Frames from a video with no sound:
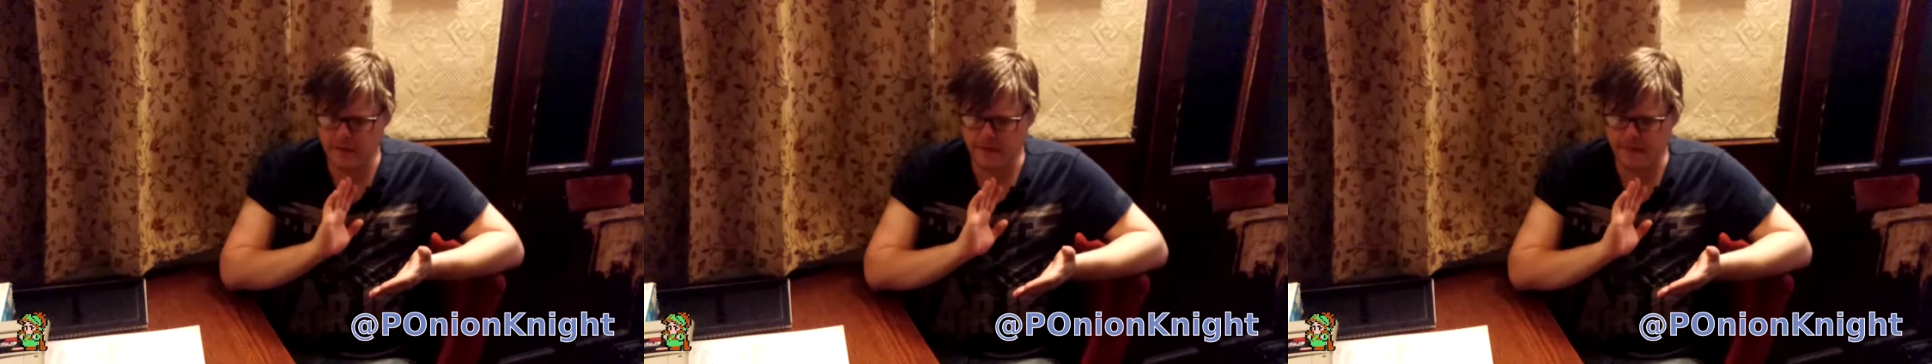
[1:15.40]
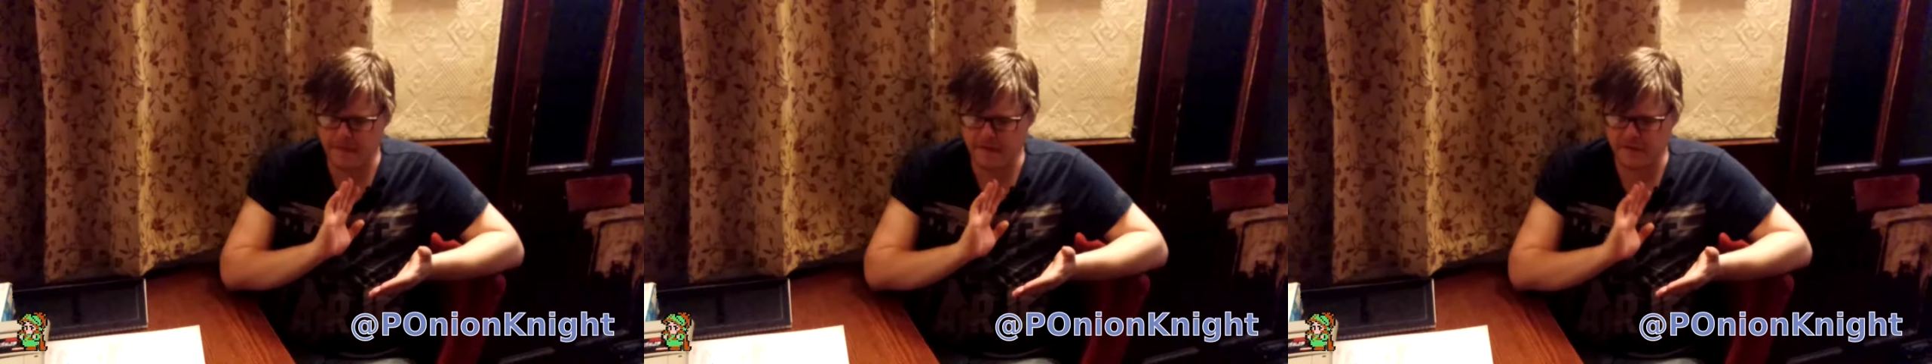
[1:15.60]

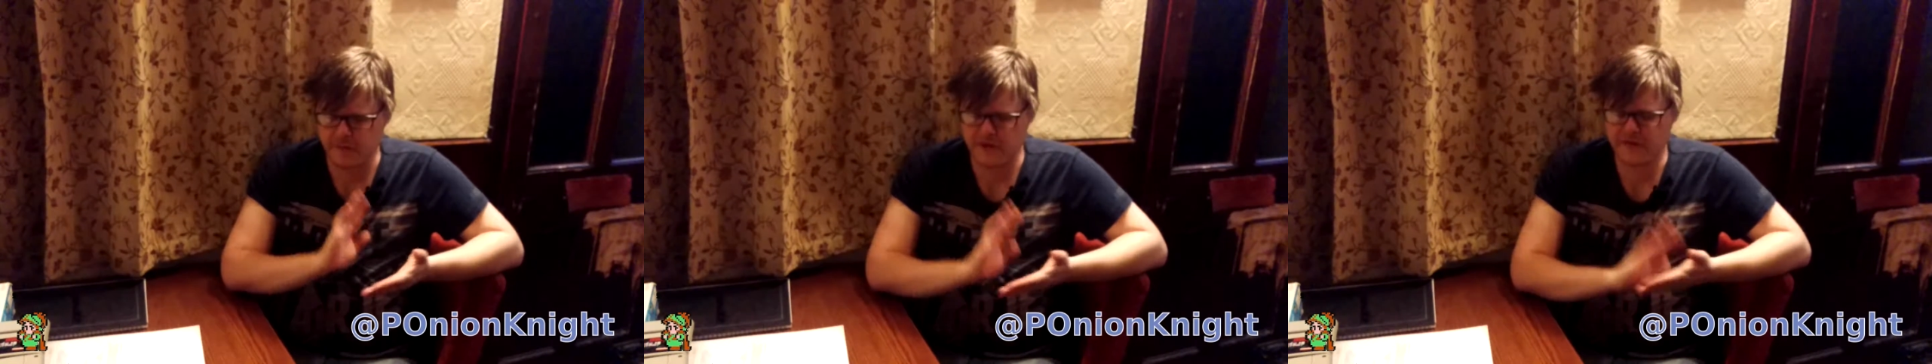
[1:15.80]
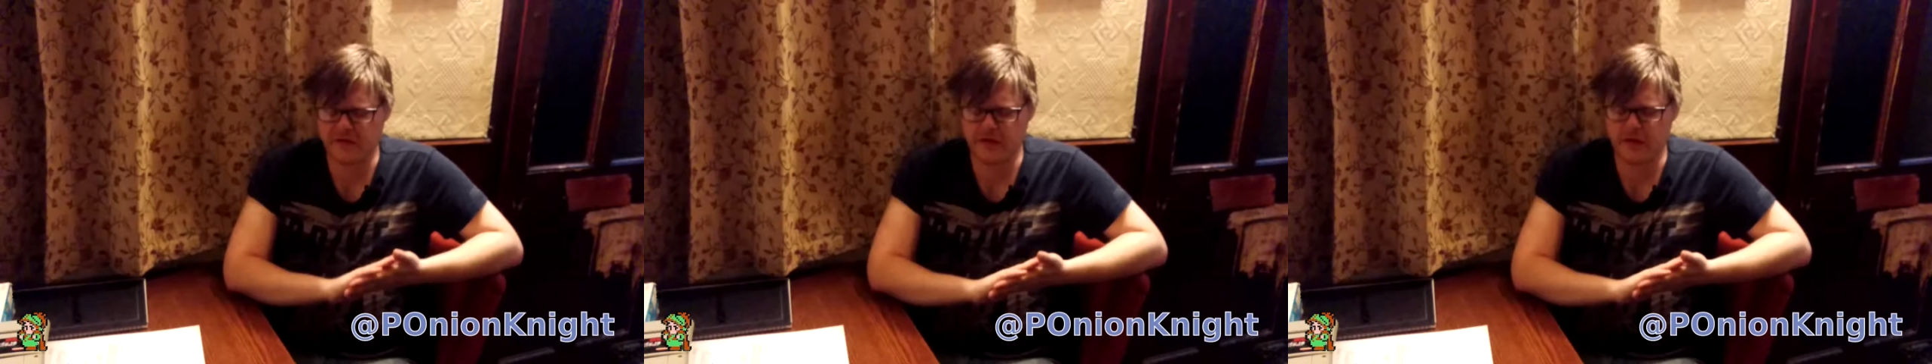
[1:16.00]
there's
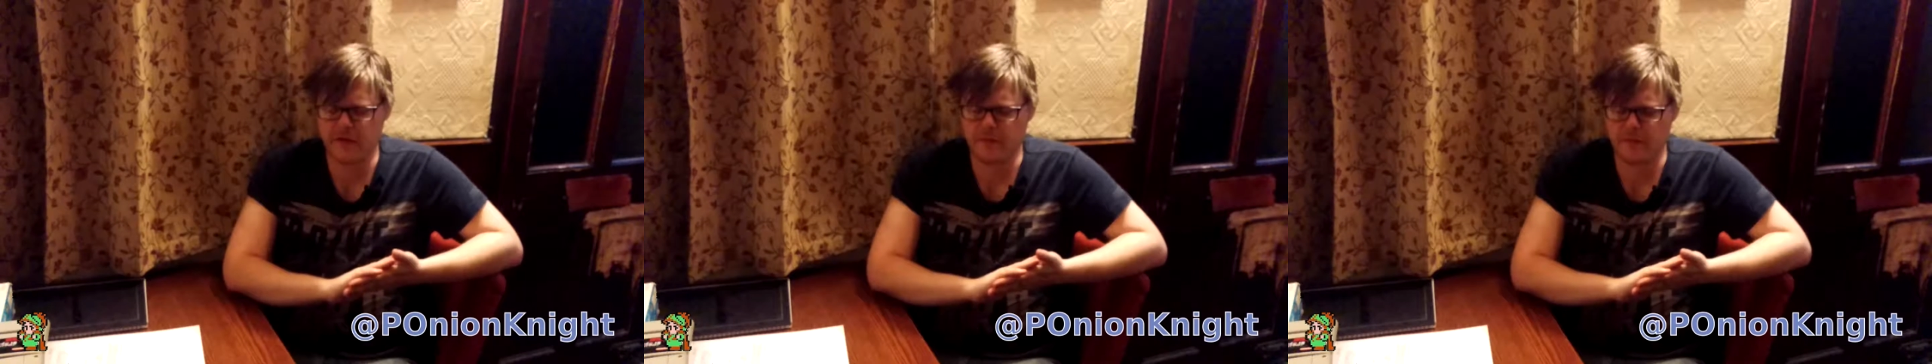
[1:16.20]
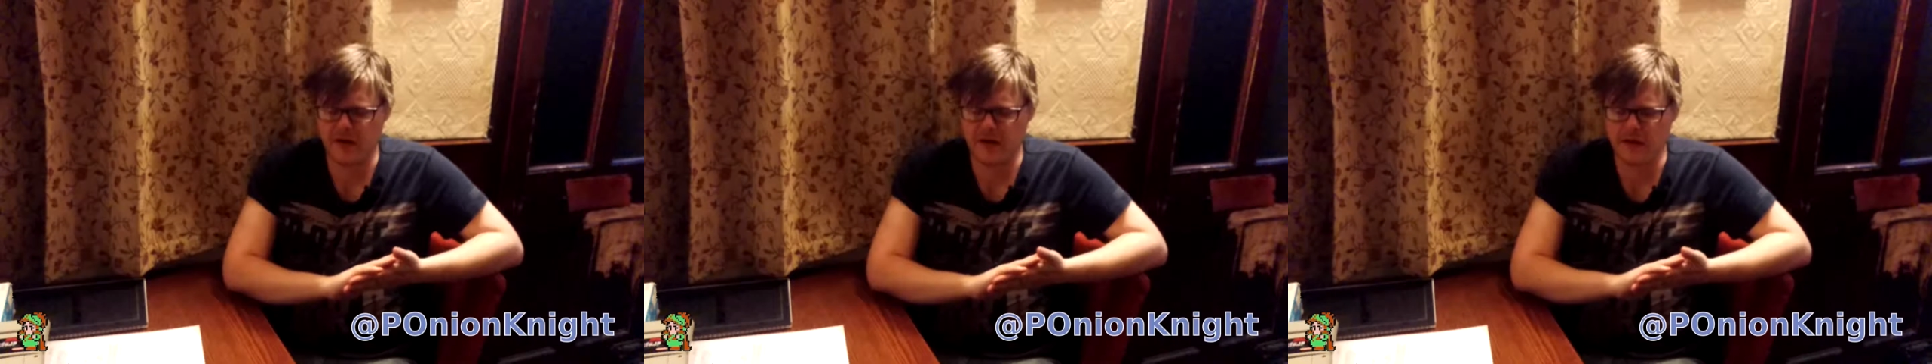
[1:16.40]

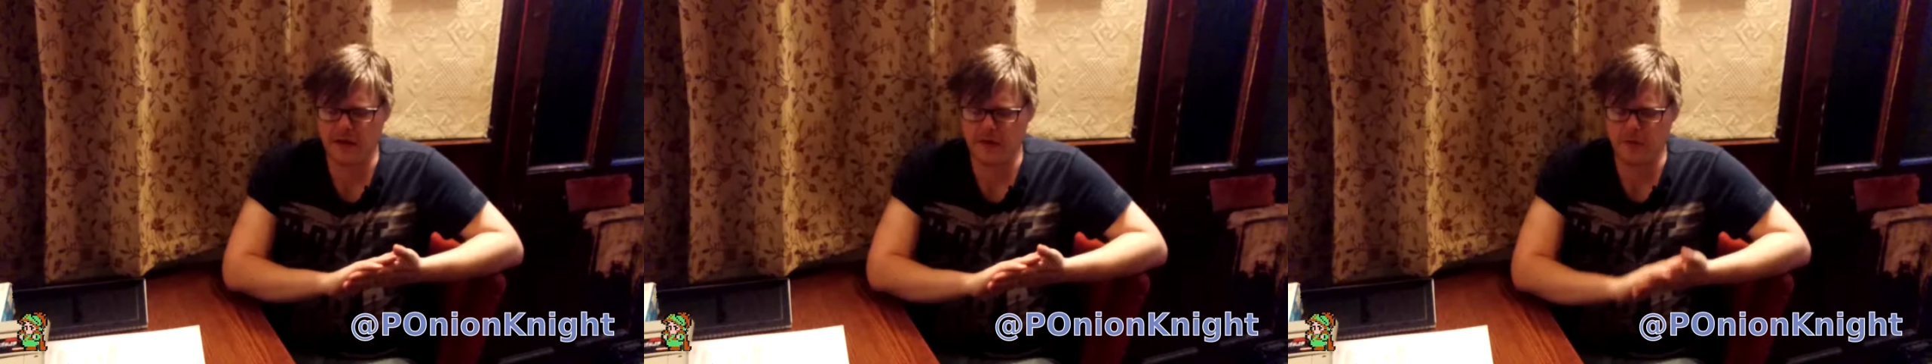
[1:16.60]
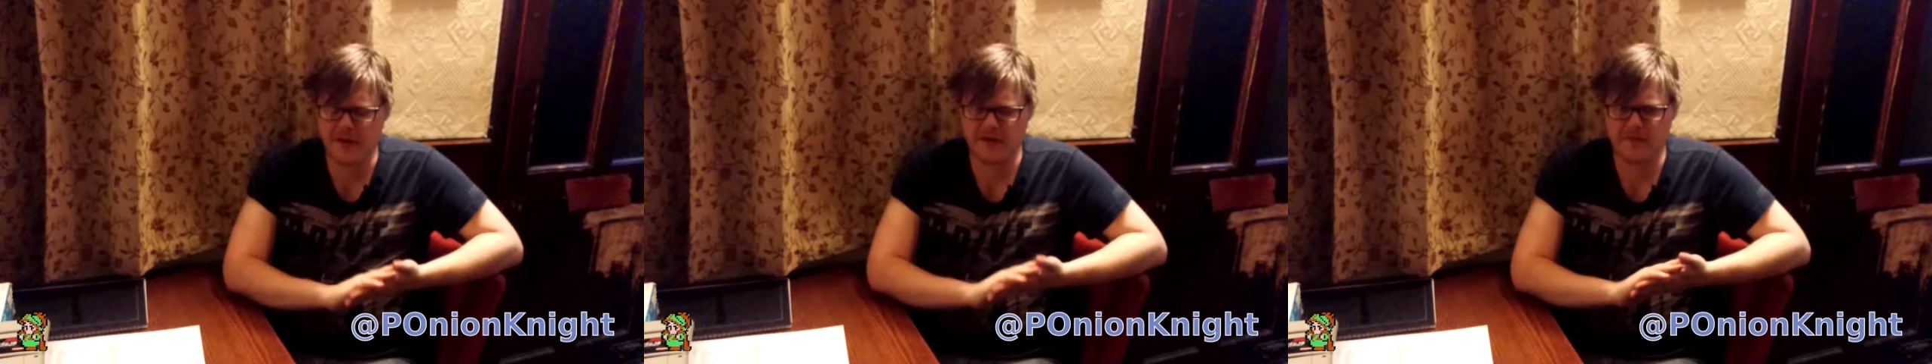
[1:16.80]
been a
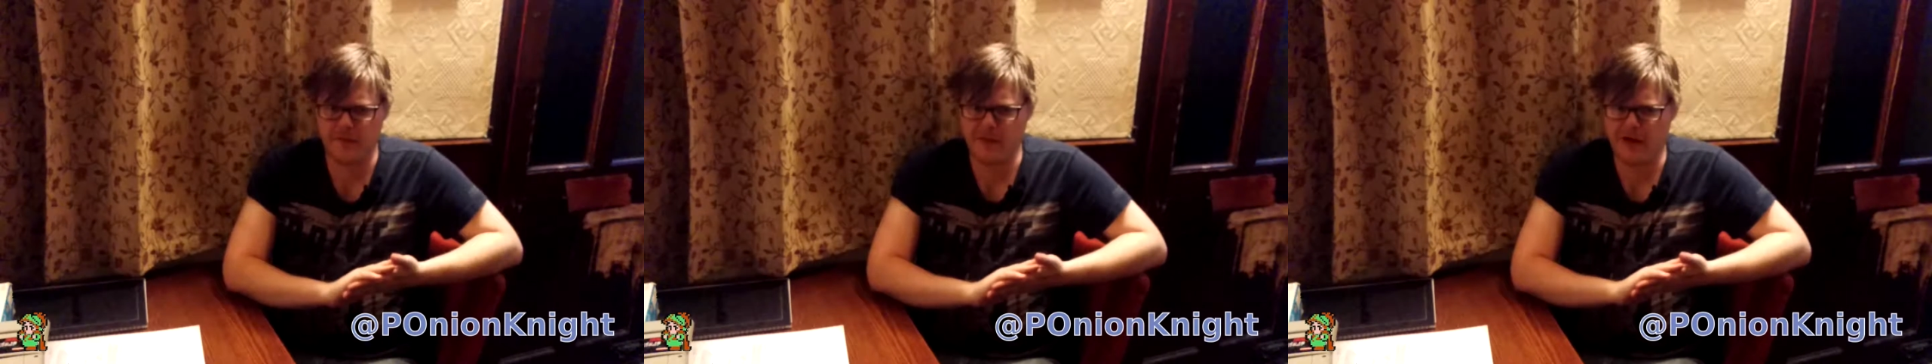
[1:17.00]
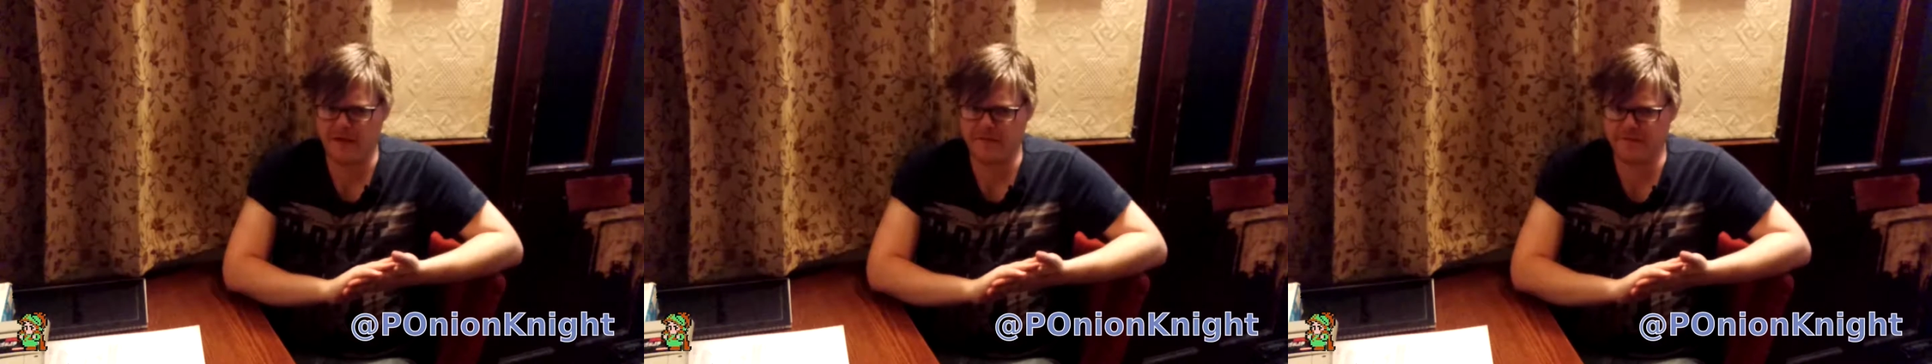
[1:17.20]
little bit of a
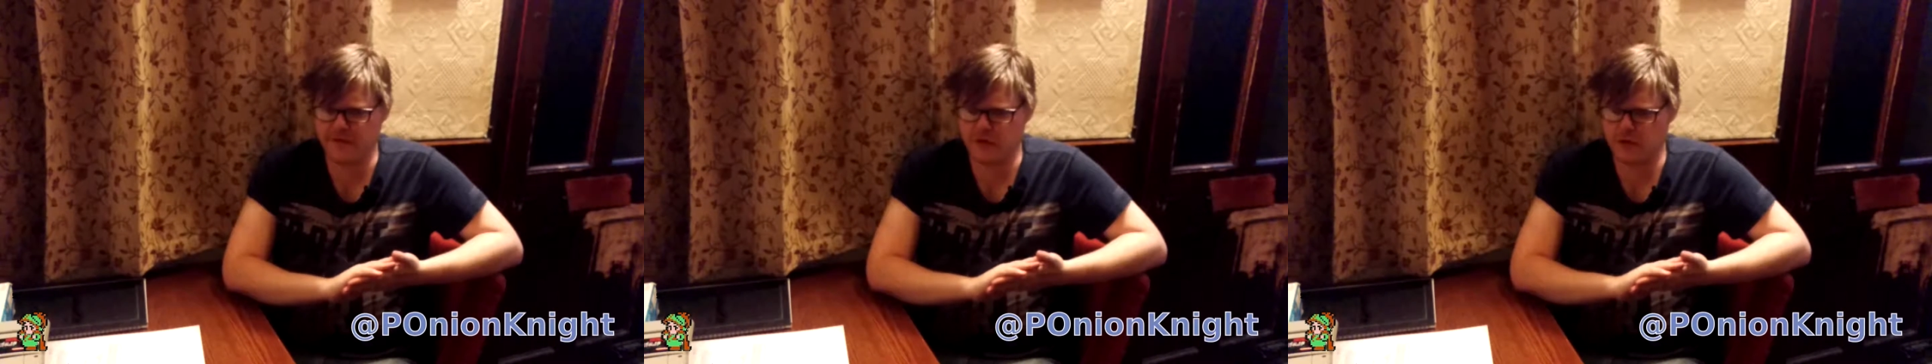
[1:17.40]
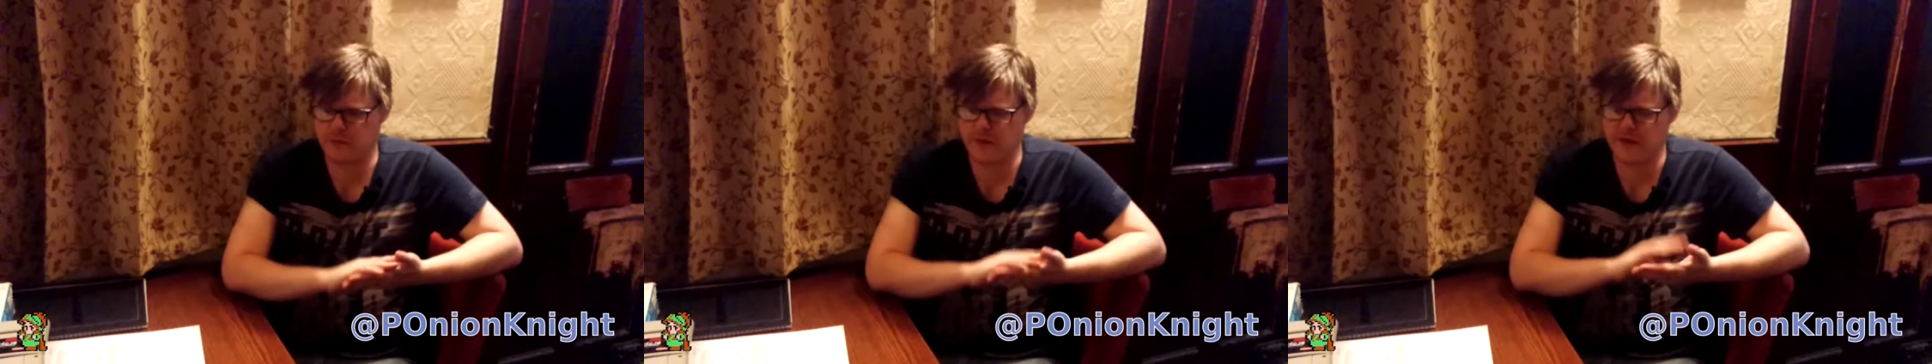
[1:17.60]

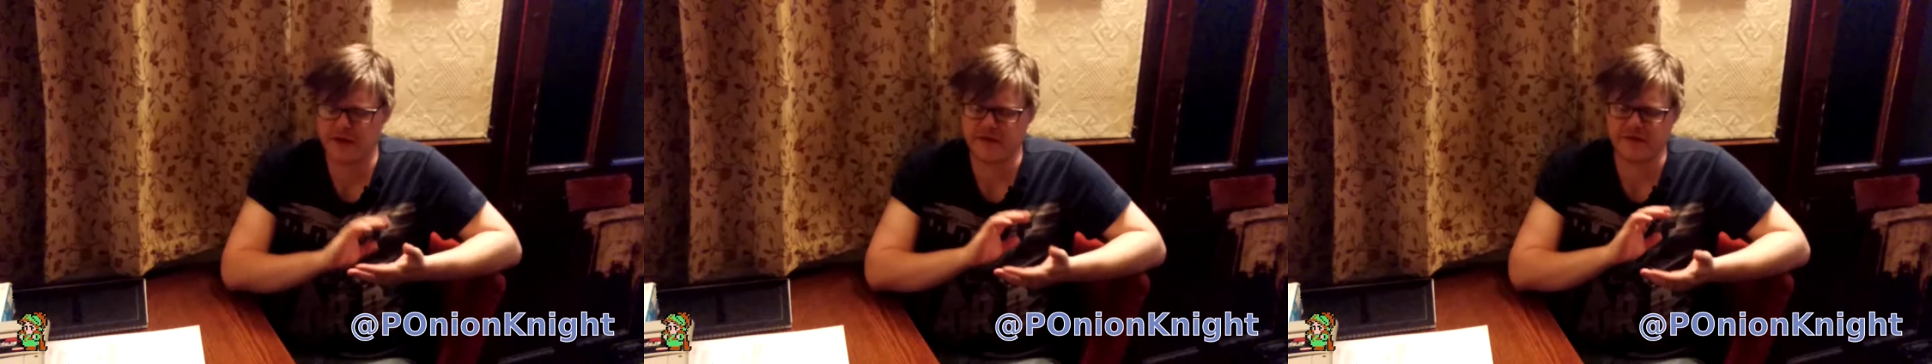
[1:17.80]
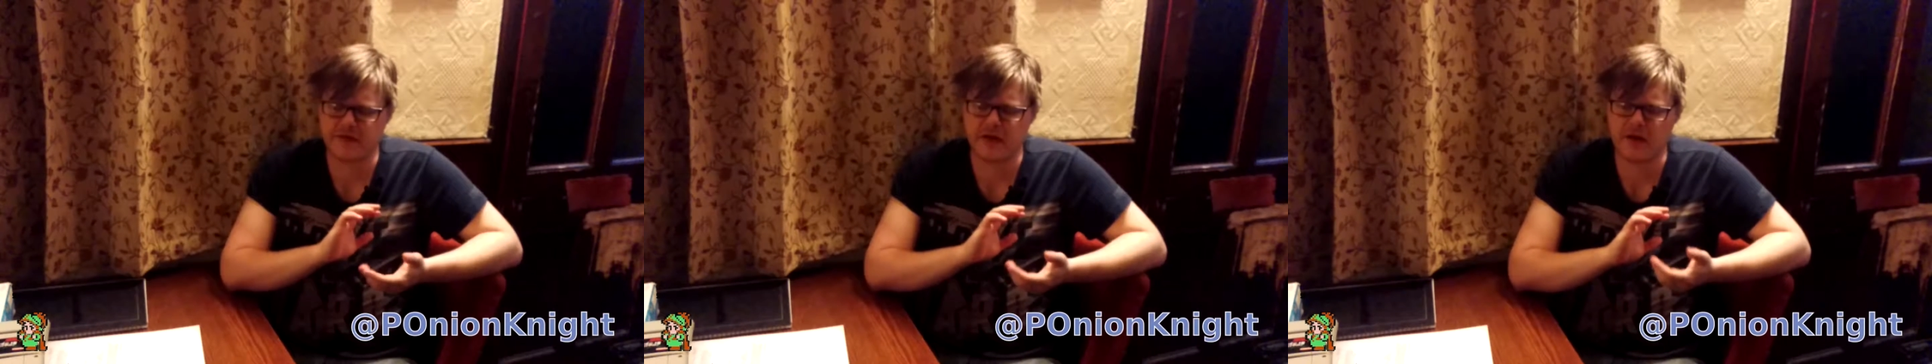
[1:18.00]
minefield with
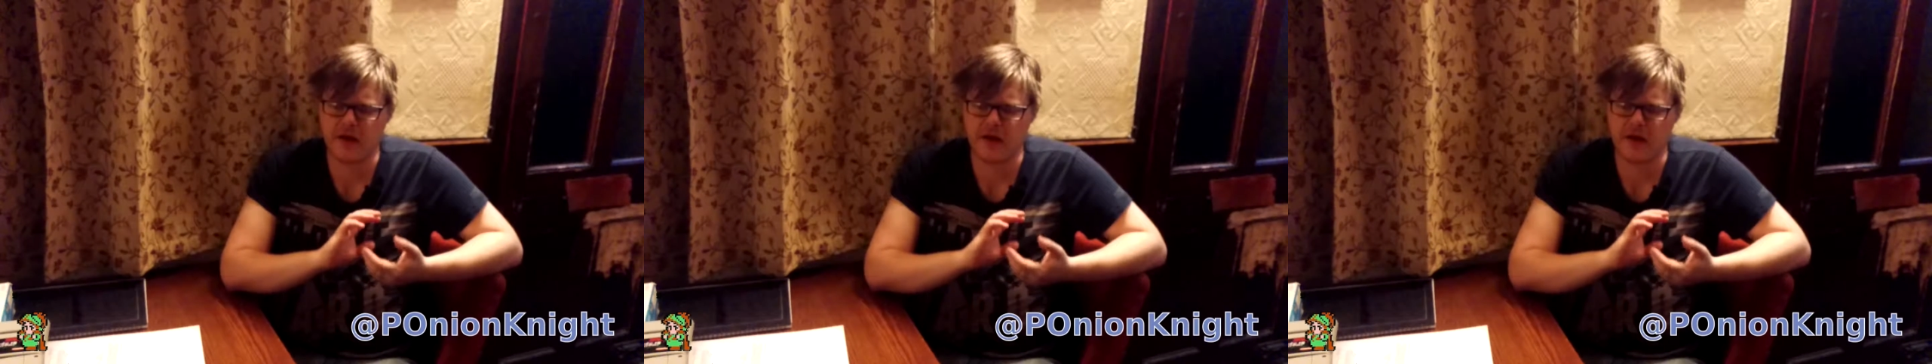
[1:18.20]
this.